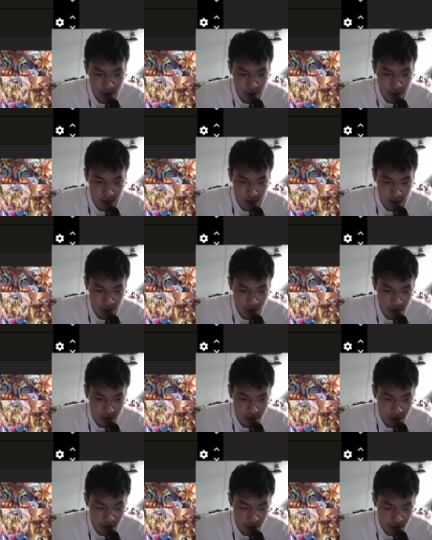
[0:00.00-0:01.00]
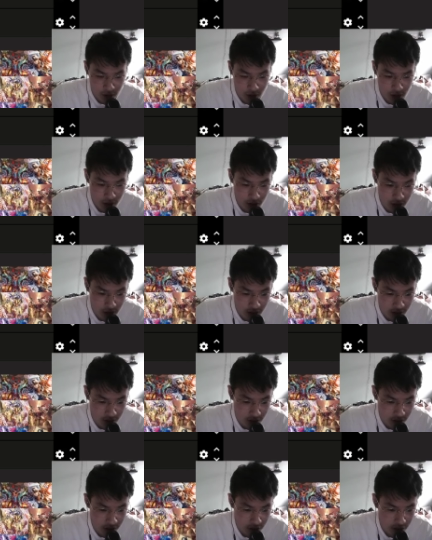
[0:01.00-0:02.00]
But Lutetia doesn't
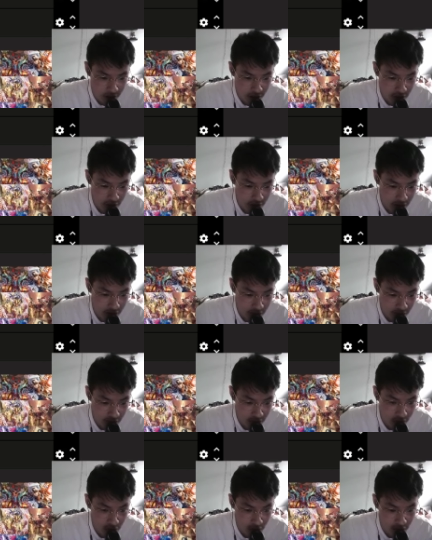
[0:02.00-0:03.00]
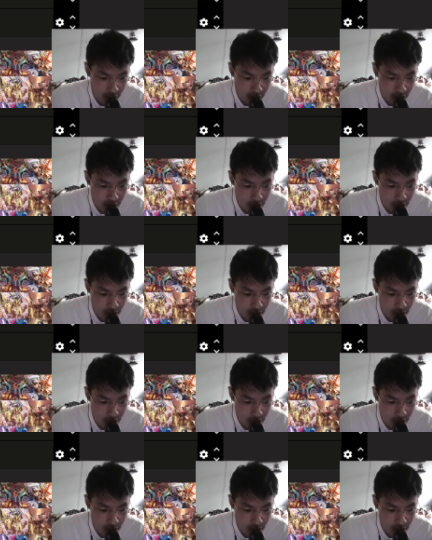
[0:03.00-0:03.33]
have draws.